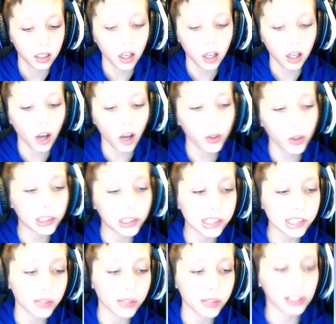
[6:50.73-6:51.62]
All you girls
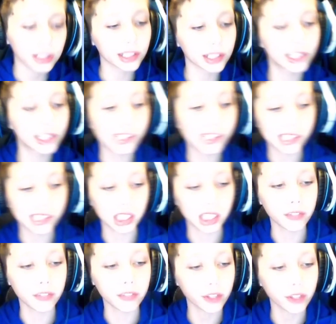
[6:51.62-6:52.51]
out there, here's a skin
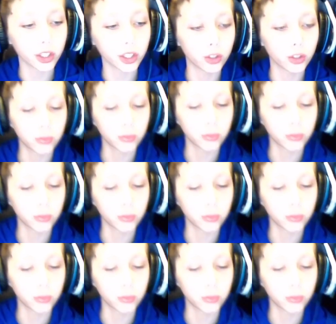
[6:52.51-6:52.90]
for you.